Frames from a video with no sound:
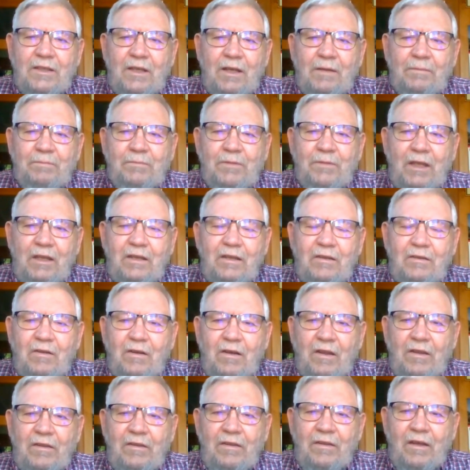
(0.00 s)
updated
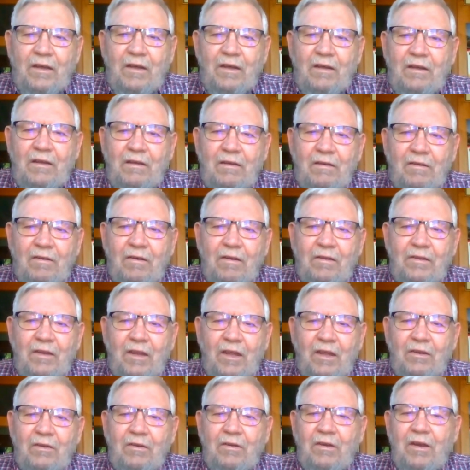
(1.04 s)
on
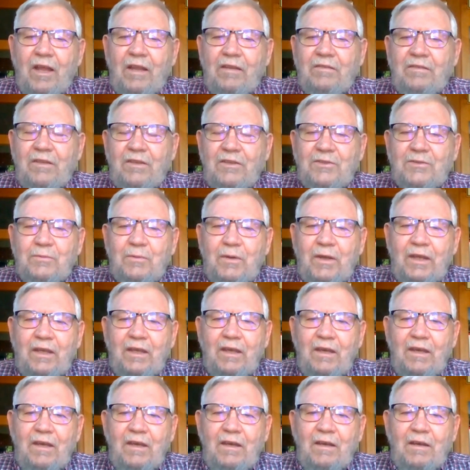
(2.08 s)
the internet this
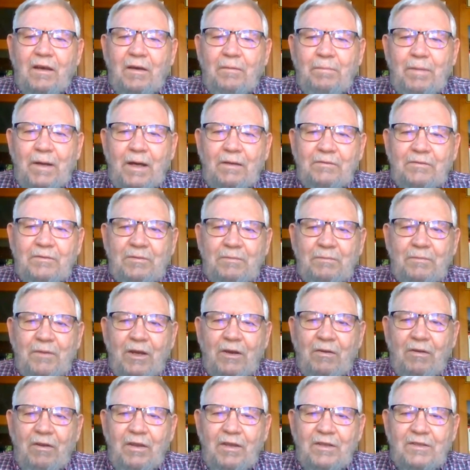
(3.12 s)
week about some
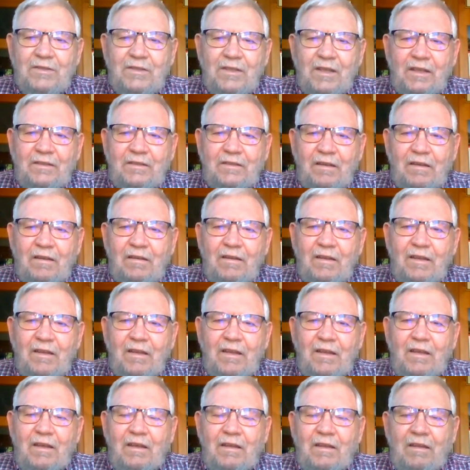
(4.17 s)
areas that
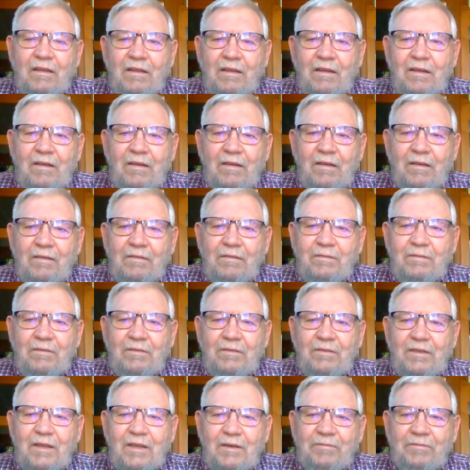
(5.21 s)

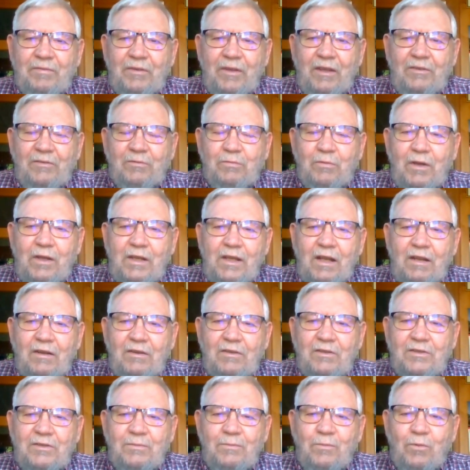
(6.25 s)
definitely has run out
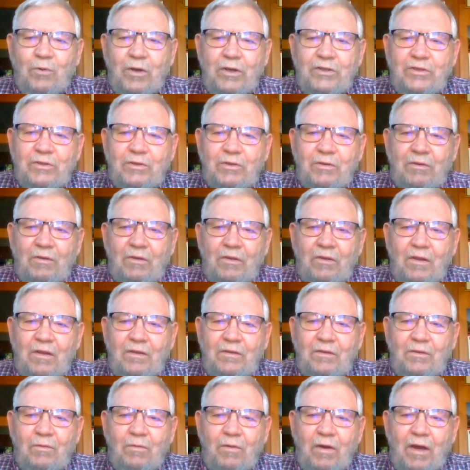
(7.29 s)
of some moisture along
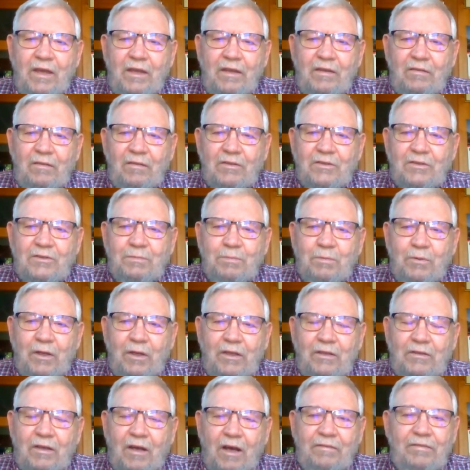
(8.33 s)
the way and looks pretty
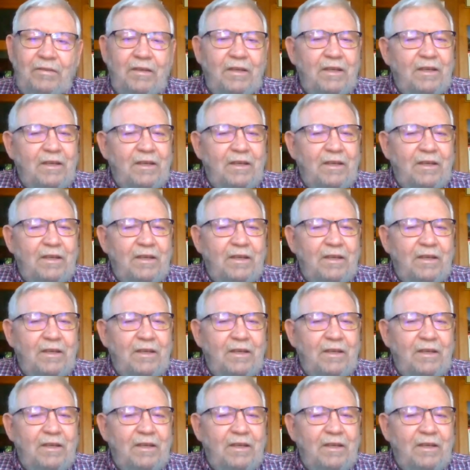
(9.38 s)
tough.